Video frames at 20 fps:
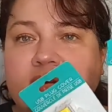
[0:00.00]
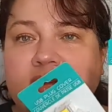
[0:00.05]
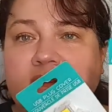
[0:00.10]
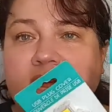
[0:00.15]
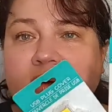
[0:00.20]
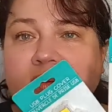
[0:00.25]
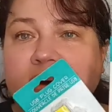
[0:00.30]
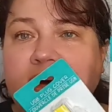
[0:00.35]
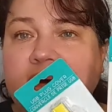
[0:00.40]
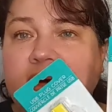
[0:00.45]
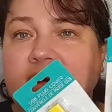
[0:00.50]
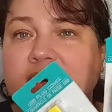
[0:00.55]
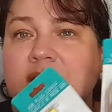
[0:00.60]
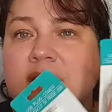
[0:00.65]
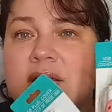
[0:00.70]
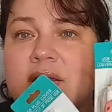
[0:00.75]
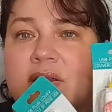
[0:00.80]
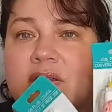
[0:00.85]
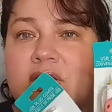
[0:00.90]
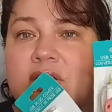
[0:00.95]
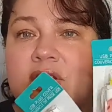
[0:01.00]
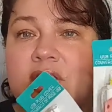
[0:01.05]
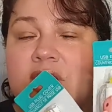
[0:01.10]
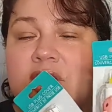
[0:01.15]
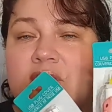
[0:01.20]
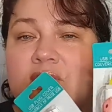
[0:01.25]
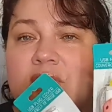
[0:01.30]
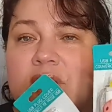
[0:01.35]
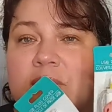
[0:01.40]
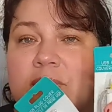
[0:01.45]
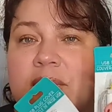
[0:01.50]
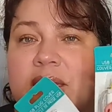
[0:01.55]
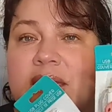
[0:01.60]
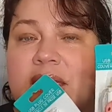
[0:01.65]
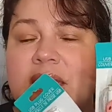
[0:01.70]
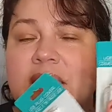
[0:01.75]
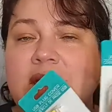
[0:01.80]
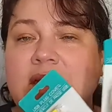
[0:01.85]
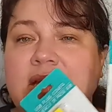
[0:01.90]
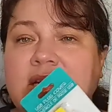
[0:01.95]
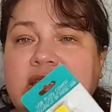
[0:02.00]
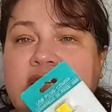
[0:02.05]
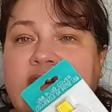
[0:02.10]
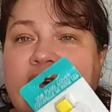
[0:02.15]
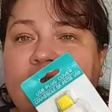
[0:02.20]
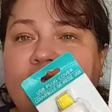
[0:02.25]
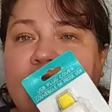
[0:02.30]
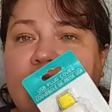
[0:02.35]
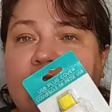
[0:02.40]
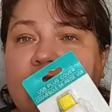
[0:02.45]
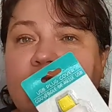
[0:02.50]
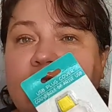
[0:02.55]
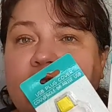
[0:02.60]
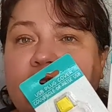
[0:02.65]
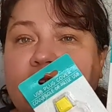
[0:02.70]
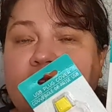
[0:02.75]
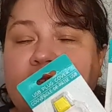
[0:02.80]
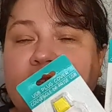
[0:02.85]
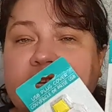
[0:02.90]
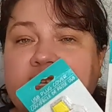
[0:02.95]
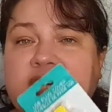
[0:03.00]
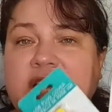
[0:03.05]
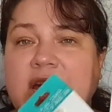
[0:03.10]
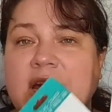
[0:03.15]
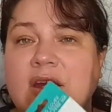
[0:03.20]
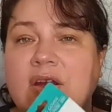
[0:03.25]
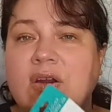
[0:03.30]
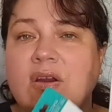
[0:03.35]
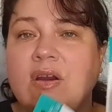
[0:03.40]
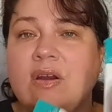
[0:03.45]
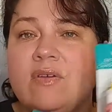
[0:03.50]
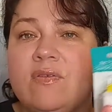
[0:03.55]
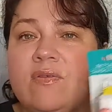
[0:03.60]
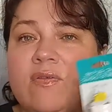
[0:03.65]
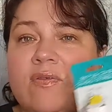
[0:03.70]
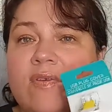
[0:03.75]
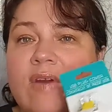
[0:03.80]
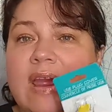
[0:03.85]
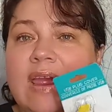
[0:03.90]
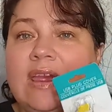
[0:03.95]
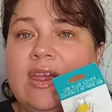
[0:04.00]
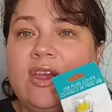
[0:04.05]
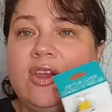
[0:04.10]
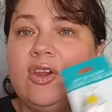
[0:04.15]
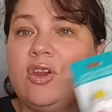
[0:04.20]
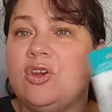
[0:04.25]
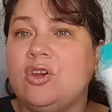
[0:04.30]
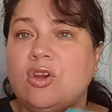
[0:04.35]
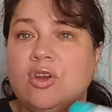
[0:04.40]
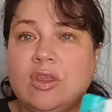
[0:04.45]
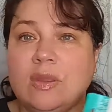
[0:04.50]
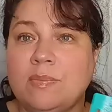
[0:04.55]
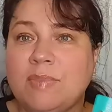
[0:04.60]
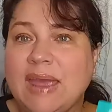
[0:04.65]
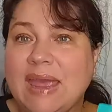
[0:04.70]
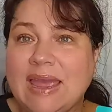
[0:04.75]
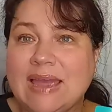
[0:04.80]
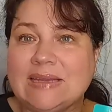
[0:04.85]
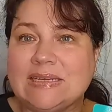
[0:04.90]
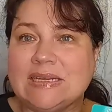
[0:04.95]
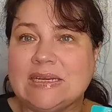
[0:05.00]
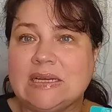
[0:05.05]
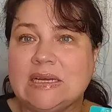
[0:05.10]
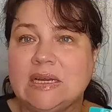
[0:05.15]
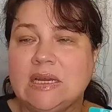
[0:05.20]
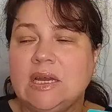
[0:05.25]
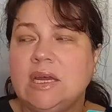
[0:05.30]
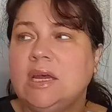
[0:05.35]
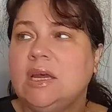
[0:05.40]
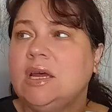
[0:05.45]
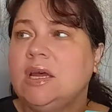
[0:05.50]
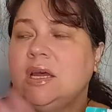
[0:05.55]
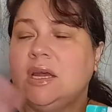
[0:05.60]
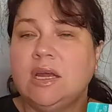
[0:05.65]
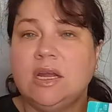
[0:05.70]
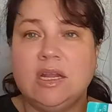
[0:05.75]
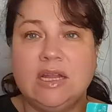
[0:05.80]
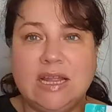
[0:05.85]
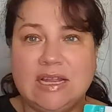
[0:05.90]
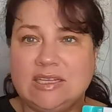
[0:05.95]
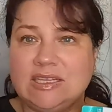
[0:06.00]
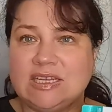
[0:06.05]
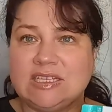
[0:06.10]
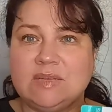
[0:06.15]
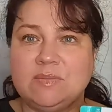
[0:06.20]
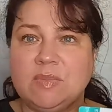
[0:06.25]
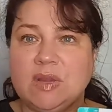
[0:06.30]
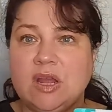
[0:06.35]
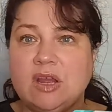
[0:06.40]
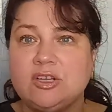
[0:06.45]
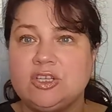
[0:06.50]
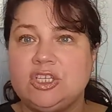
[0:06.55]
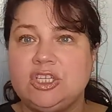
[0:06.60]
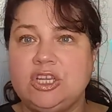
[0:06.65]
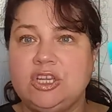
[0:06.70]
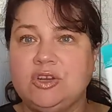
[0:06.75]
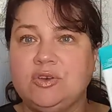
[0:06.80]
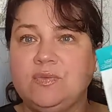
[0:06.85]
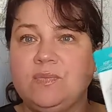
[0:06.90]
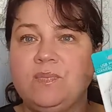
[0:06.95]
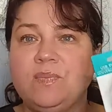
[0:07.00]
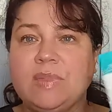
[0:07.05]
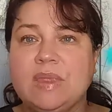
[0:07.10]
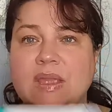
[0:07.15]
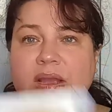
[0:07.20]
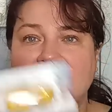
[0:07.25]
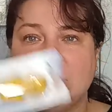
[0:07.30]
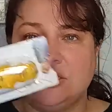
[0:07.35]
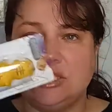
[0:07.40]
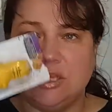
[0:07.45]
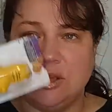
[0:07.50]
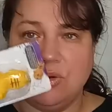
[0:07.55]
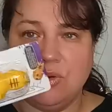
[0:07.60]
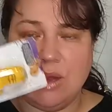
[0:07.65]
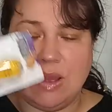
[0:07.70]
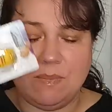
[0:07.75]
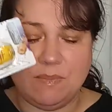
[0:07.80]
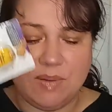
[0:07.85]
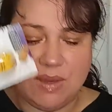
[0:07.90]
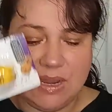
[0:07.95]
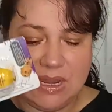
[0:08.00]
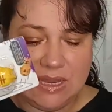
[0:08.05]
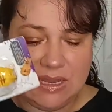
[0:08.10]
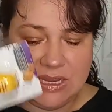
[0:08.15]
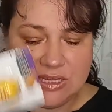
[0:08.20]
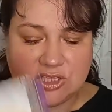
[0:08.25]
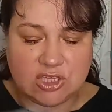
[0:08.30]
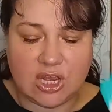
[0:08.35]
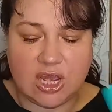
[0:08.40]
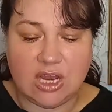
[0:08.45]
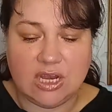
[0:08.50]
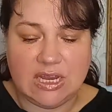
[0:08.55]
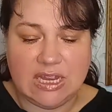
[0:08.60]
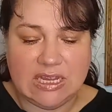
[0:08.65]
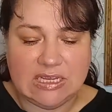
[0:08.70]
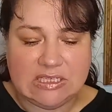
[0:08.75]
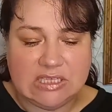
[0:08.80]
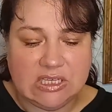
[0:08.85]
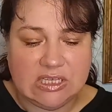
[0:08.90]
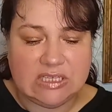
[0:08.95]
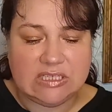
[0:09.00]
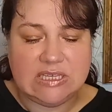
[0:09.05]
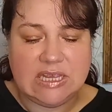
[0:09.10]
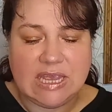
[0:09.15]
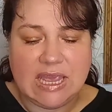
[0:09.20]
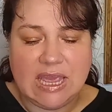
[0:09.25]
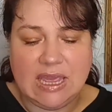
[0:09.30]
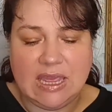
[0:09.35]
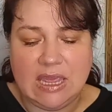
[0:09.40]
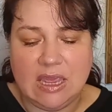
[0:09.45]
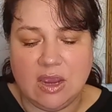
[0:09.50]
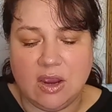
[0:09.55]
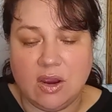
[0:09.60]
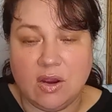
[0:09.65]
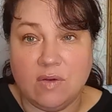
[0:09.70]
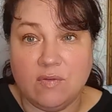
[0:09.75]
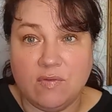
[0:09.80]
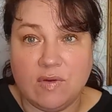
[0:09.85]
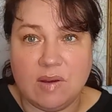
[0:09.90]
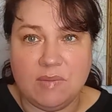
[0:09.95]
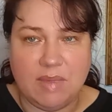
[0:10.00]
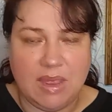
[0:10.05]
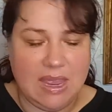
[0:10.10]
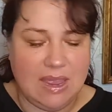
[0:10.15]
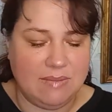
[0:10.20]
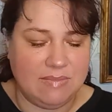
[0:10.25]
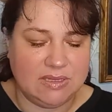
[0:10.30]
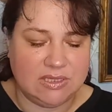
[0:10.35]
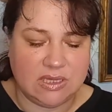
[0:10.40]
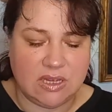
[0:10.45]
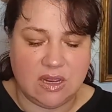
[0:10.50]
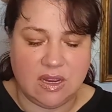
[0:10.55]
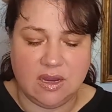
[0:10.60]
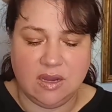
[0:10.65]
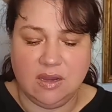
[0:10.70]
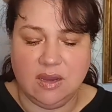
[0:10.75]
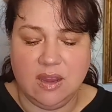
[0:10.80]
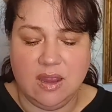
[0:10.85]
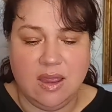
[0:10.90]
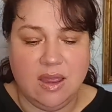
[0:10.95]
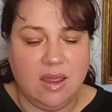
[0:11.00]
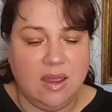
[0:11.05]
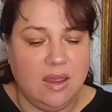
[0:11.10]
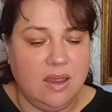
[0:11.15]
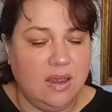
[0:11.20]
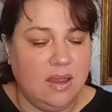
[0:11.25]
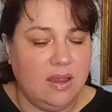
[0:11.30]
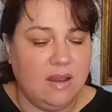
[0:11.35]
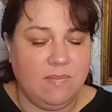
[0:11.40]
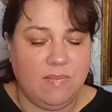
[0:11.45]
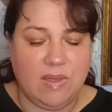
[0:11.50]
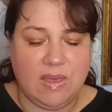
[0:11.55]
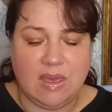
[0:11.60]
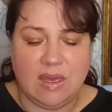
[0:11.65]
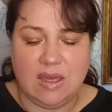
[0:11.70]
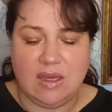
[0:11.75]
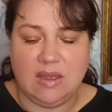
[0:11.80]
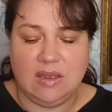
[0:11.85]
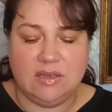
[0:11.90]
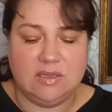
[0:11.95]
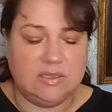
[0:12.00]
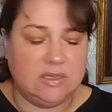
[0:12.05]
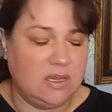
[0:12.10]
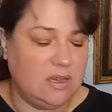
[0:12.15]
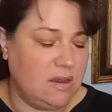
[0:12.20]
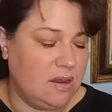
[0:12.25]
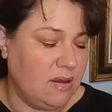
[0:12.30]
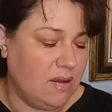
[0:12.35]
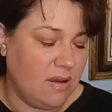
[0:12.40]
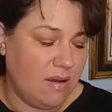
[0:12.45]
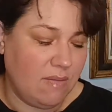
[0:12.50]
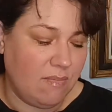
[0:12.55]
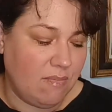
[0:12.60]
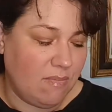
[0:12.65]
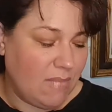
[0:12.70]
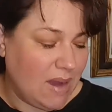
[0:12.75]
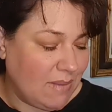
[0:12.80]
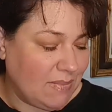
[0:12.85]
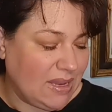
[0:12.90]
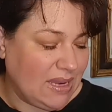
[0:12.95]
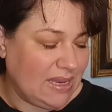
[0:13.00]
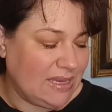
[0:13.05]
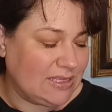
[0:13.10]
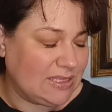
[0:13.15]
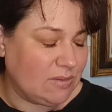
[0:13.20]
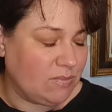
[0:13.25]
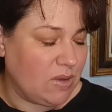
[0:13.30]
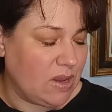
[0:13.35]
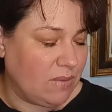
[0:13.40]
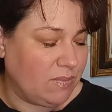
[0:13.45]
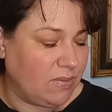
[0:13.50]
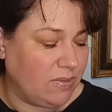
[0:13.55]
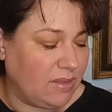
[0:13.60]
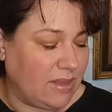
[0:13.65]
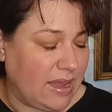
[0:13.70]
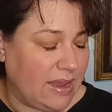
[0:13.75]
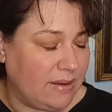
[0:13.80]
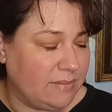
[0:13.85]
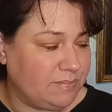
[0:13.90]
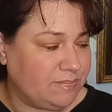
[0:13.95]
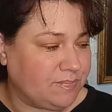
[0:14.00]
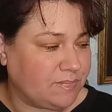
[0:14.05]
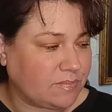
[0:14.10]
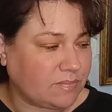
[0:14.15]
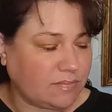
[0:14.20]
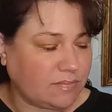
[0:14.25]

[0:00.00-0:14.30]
Noah, you know you're the piggy. David, you know you're the tiger. Frank, you know you're the panda. That doesn't belong to you. So I'm putting these on as soon as they get here from Amazon because Mama needs some help with that.